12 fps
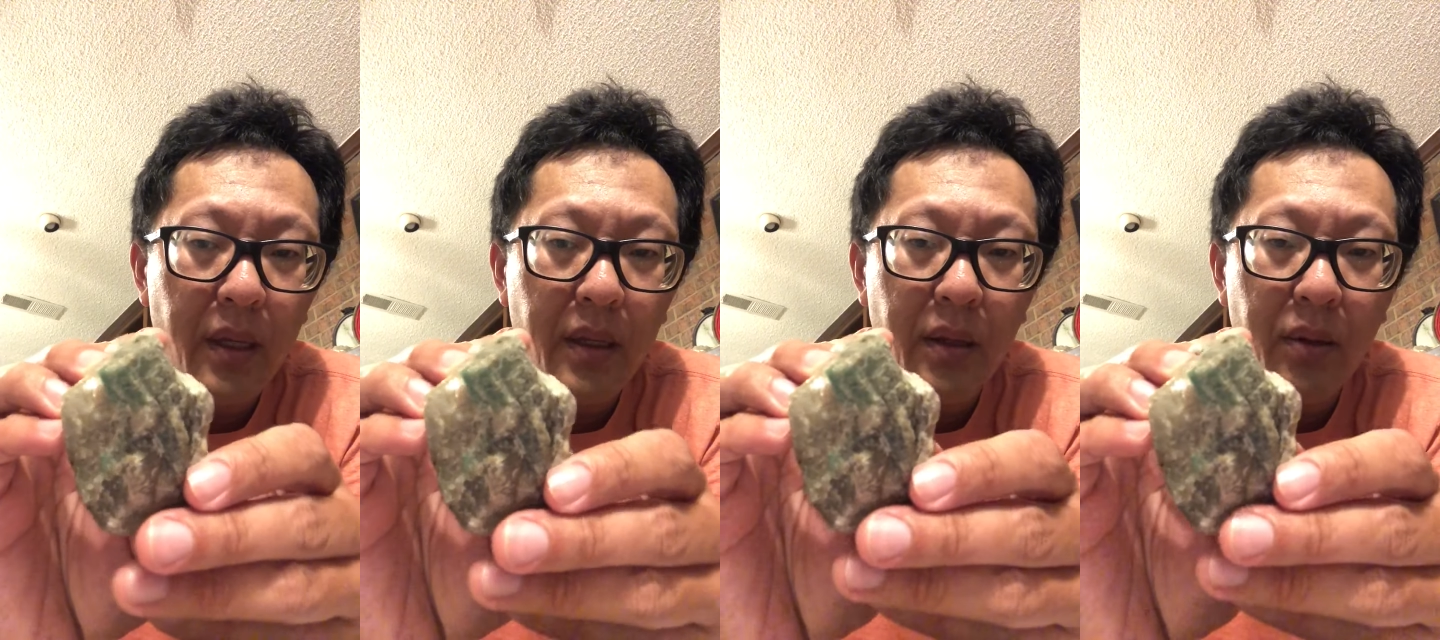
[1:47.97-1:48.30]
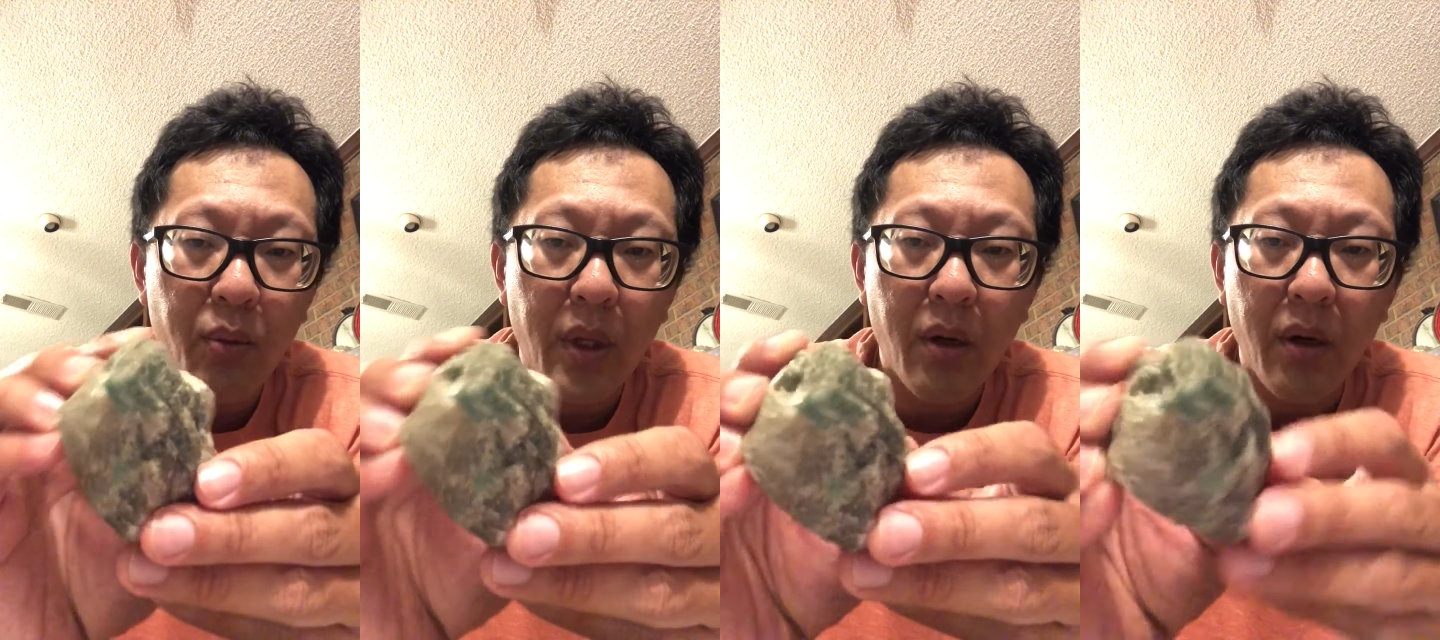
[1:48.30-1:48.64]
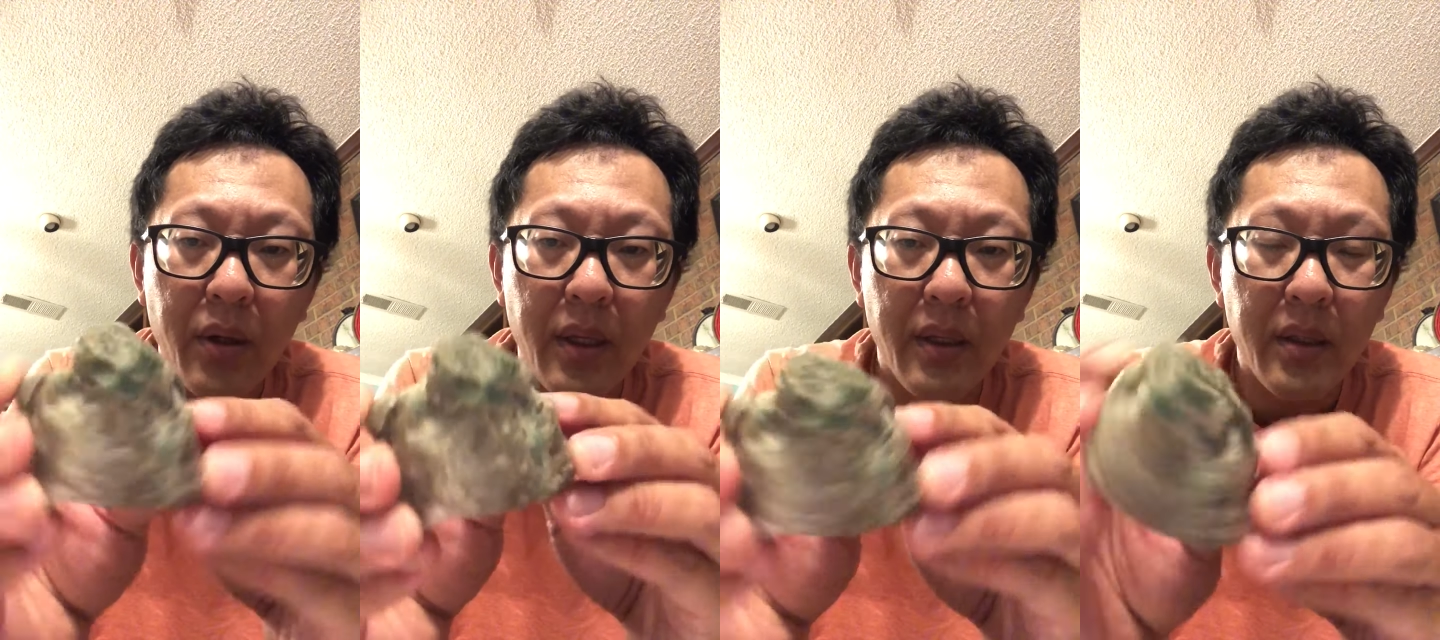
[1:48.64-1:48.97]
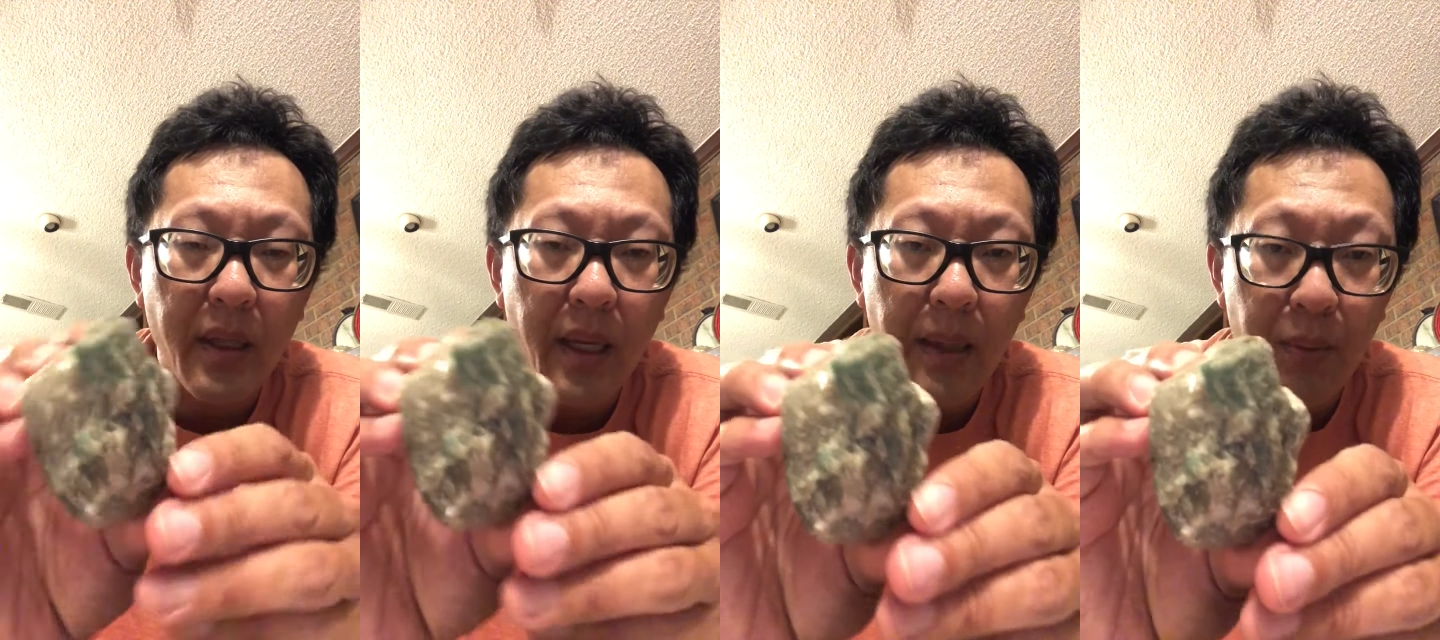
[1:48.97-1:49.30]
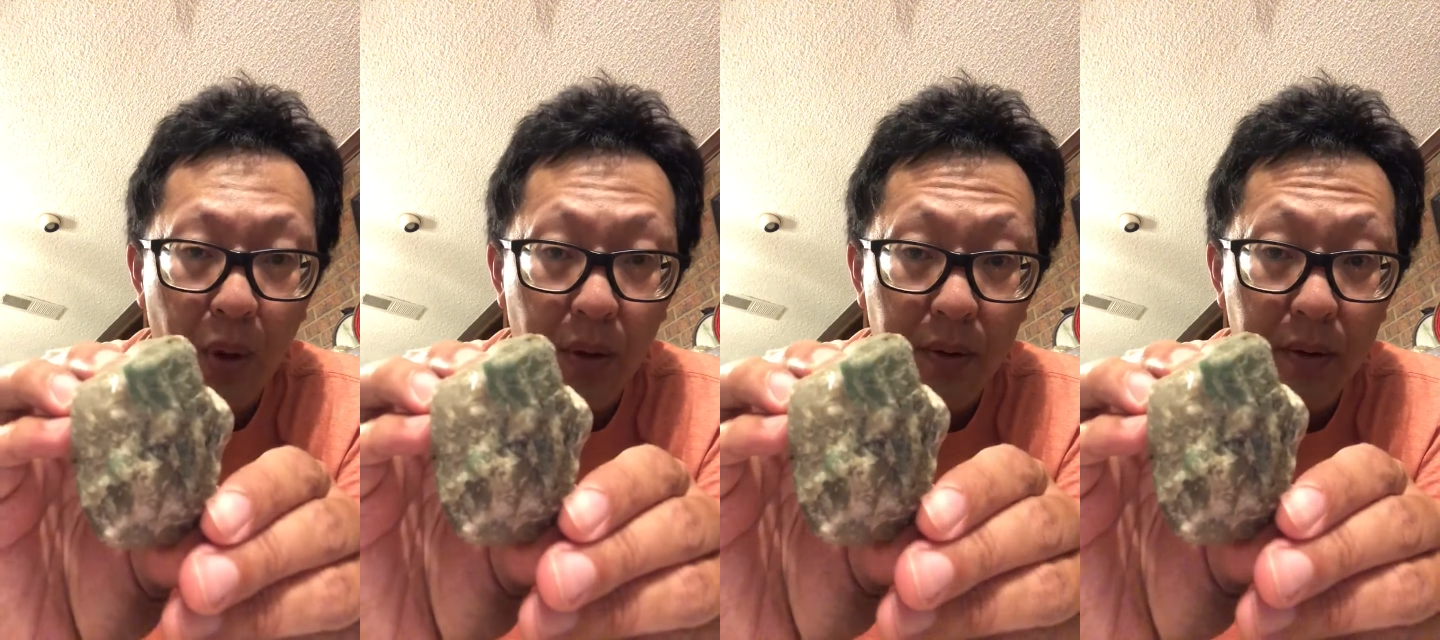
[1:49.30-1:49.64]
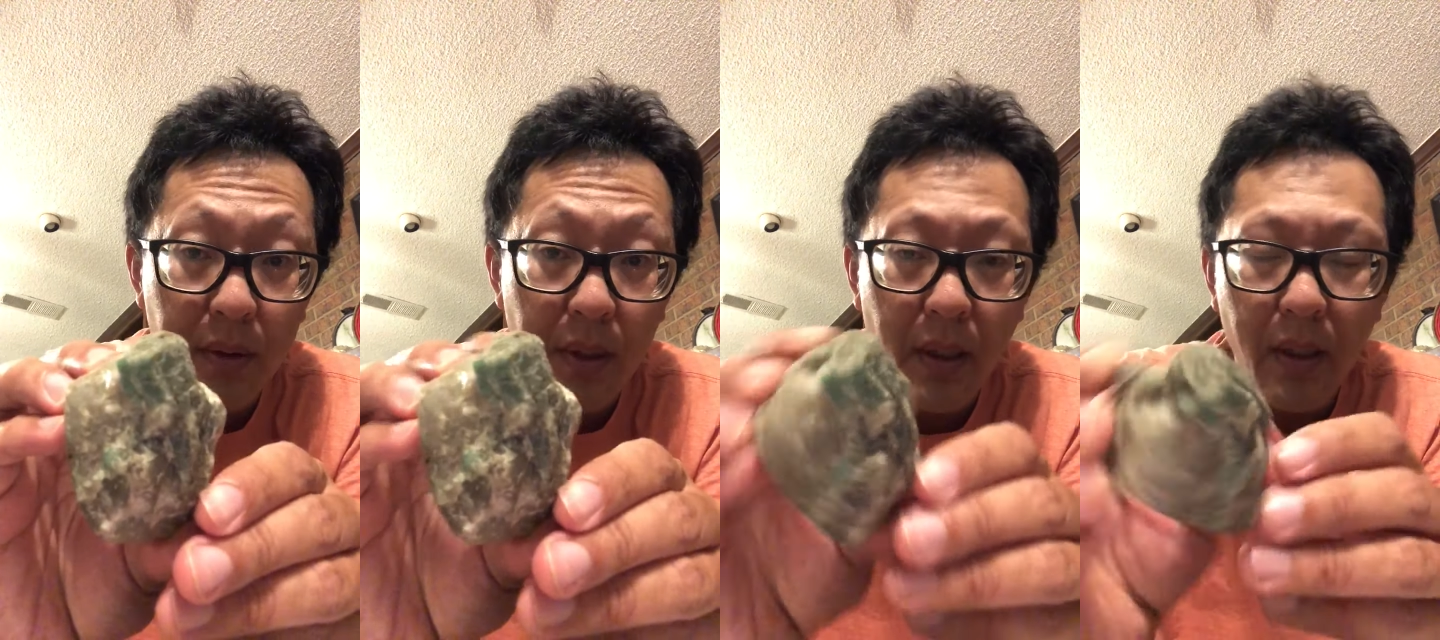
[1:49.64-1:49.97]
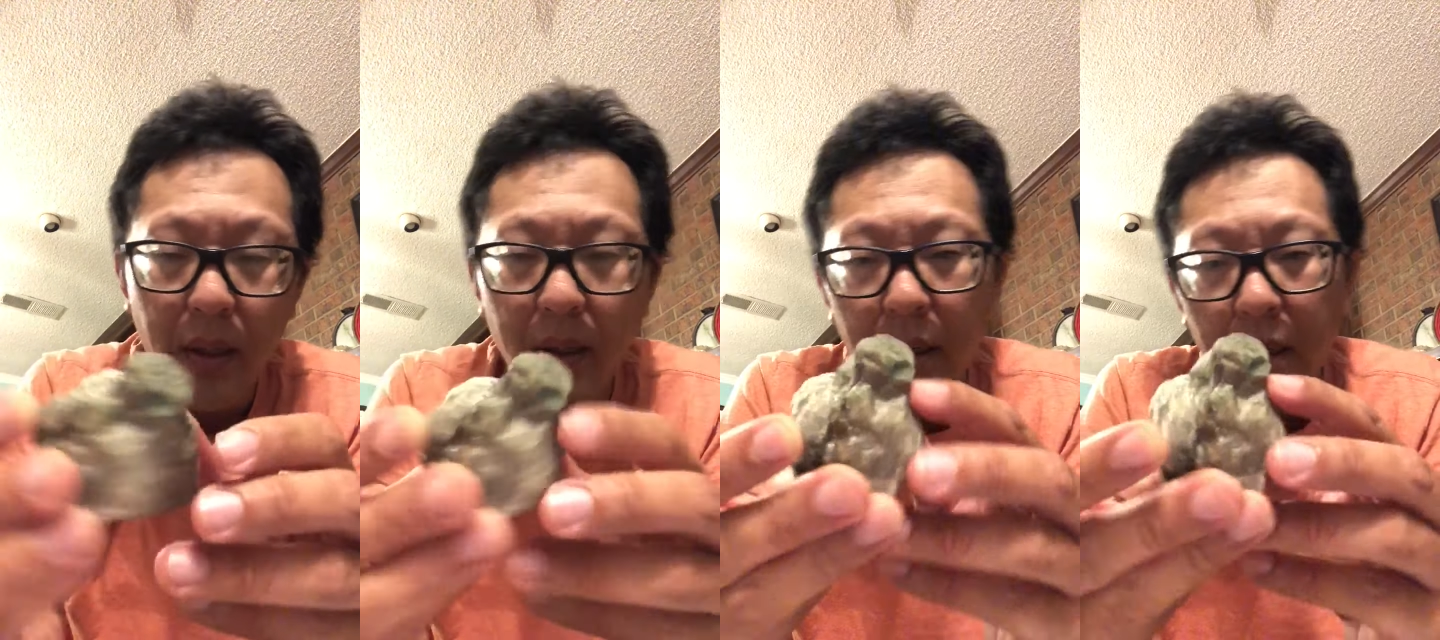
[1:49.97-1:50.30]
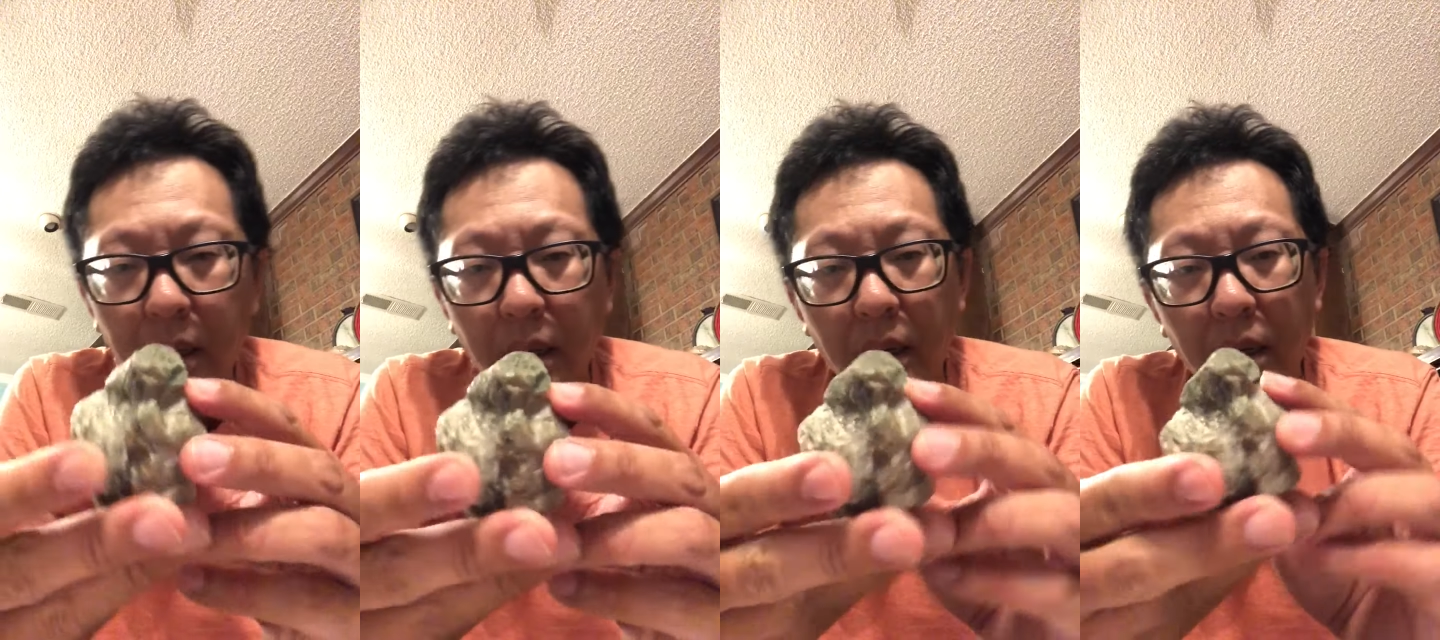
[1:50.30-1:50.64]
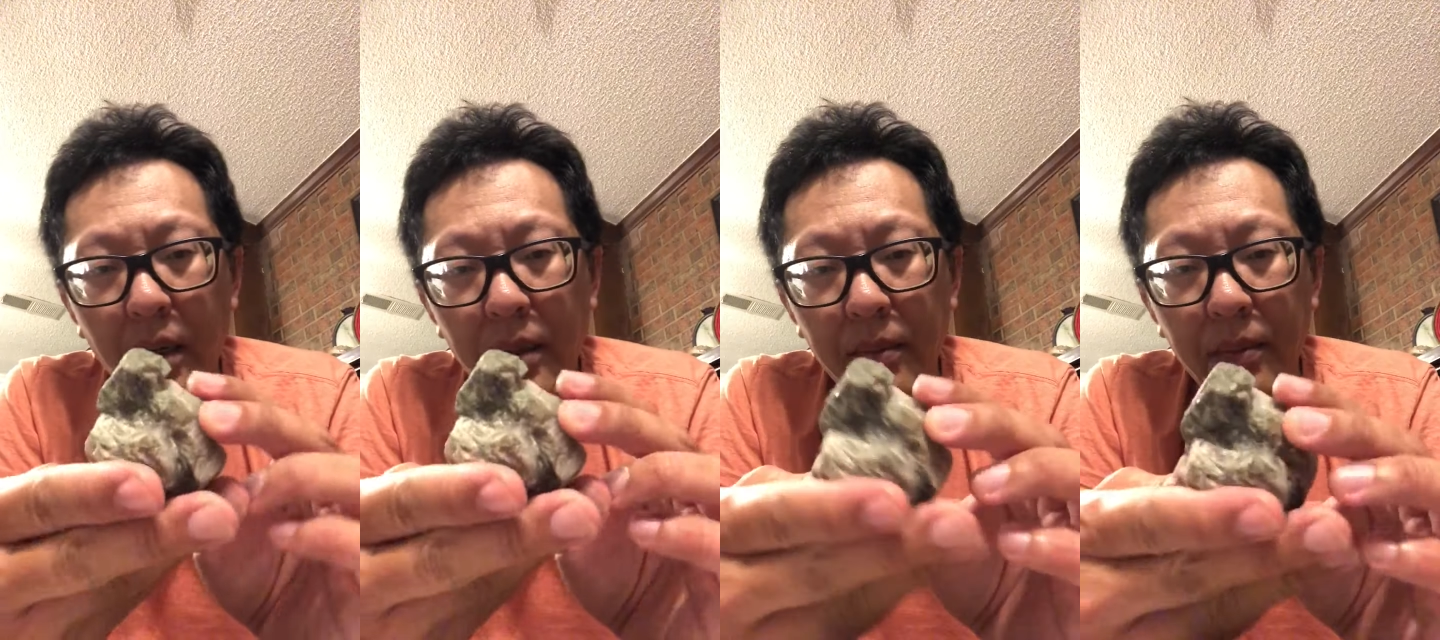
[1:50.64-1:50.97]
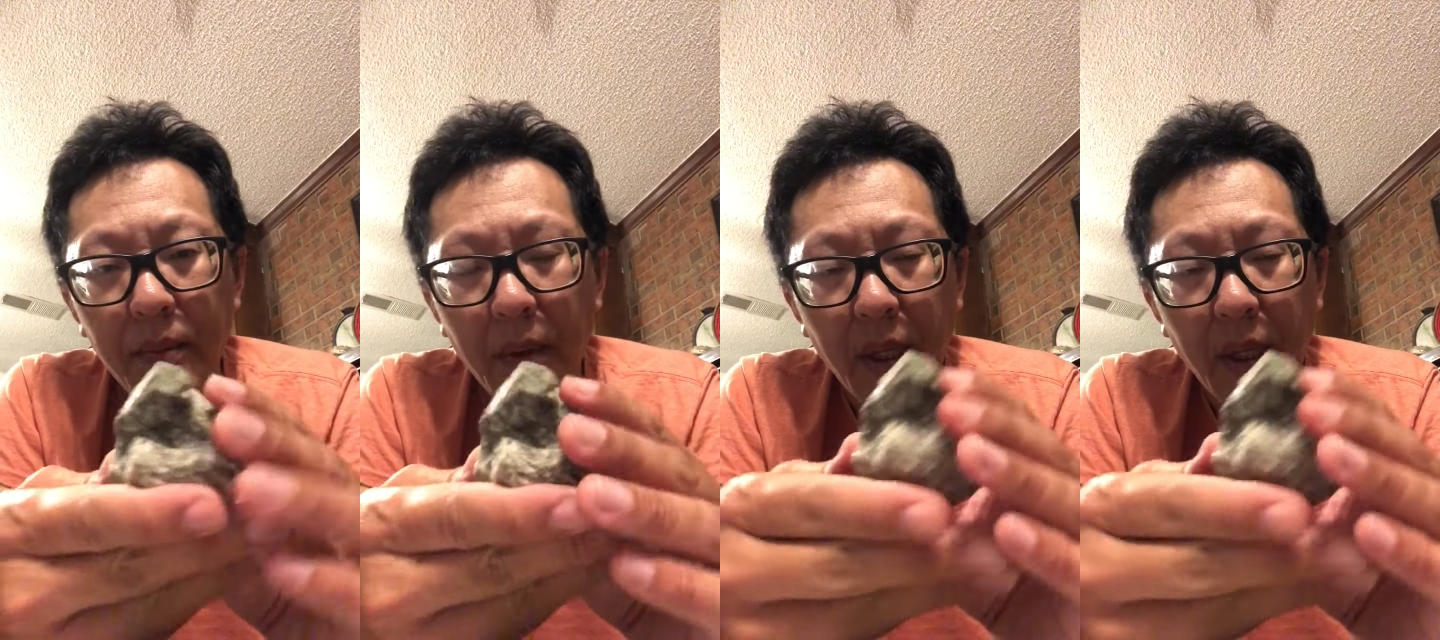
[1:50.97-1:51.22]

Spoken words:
and we call these emeralds. Emeralds,